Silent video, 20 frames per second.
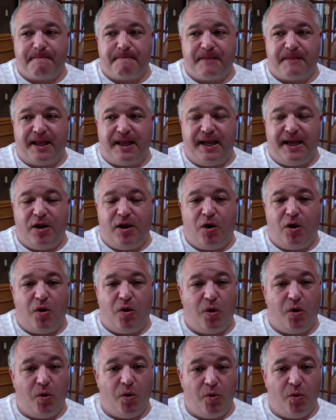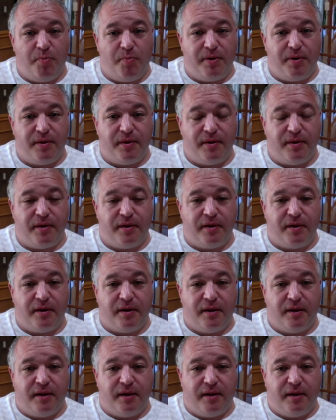I hope
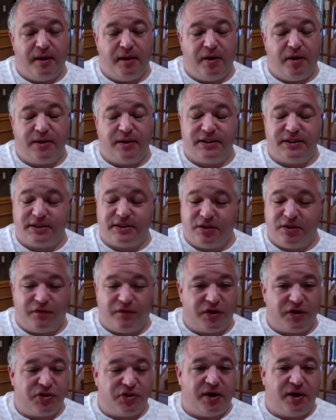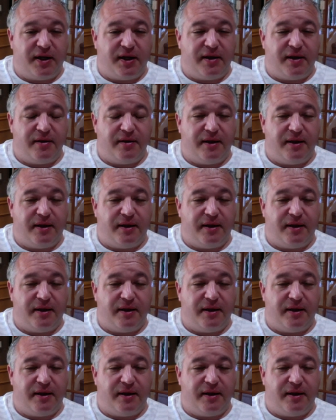you know it's, it's still frustrating.